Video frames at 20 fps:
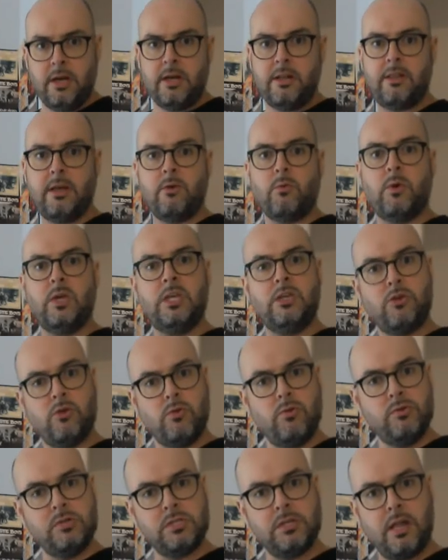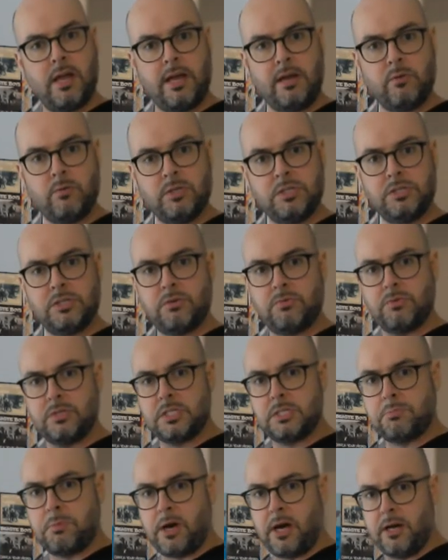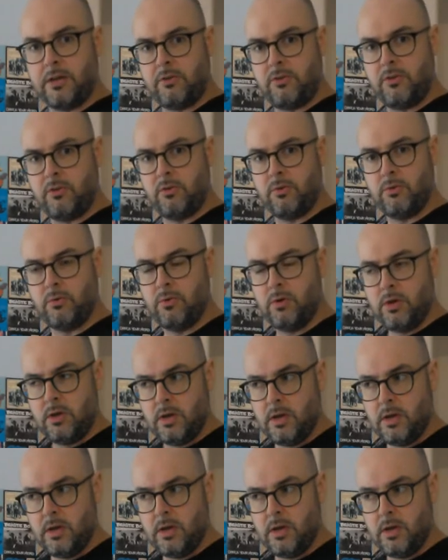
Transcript: that we use language to respond to,